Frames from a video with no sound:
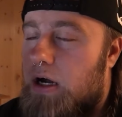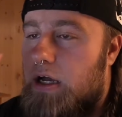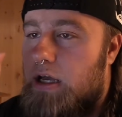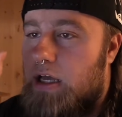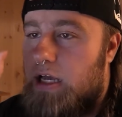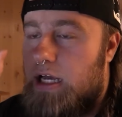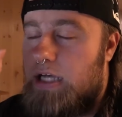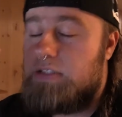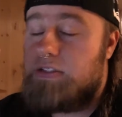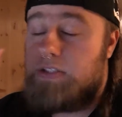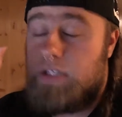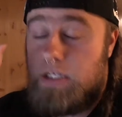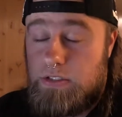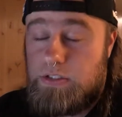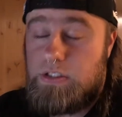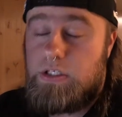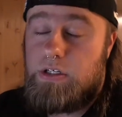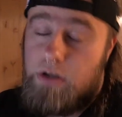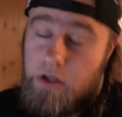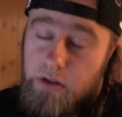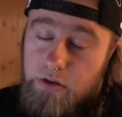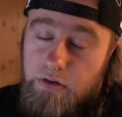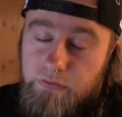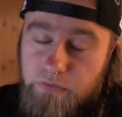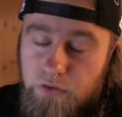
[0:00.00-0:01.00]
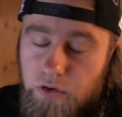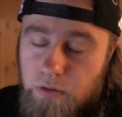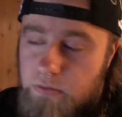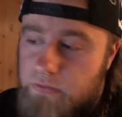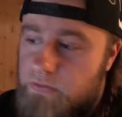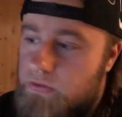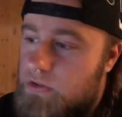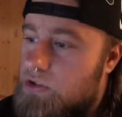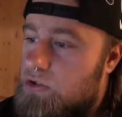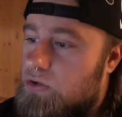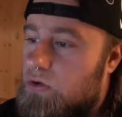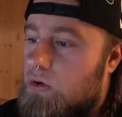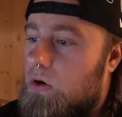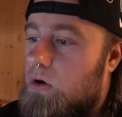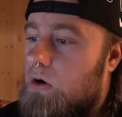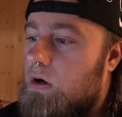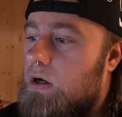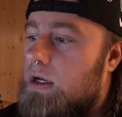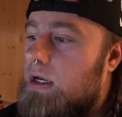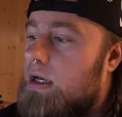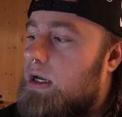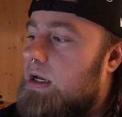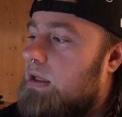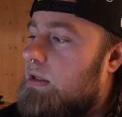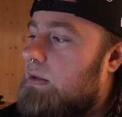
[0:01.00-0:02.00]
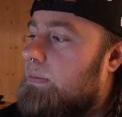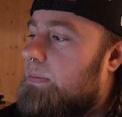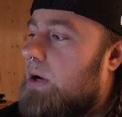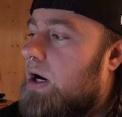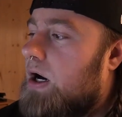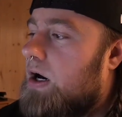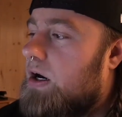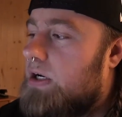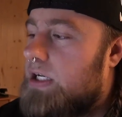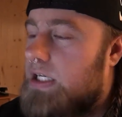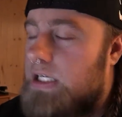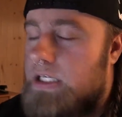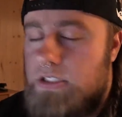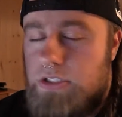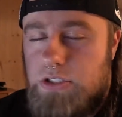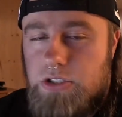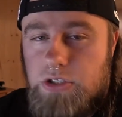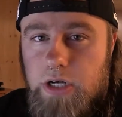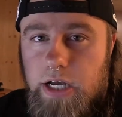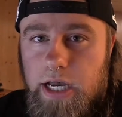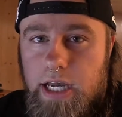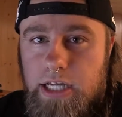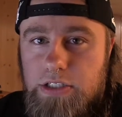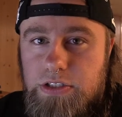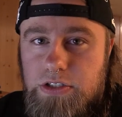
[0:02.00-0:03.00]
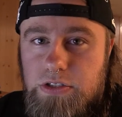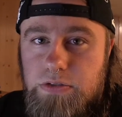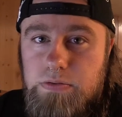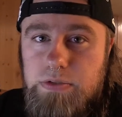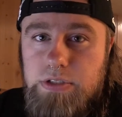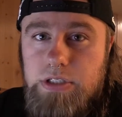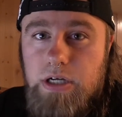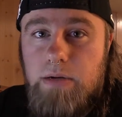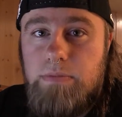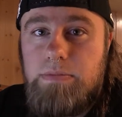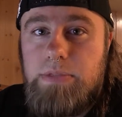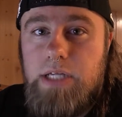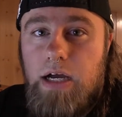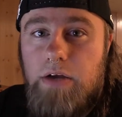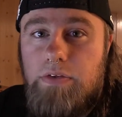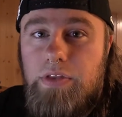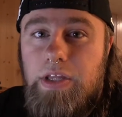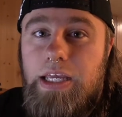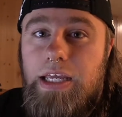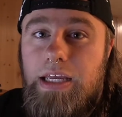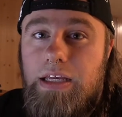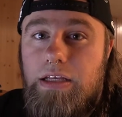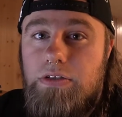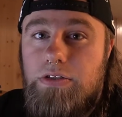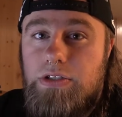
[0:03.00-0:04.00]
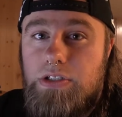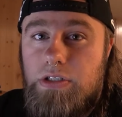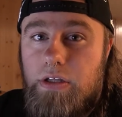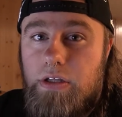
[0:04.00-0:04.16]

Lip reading: as another form of control, the party is trying to dumb down the English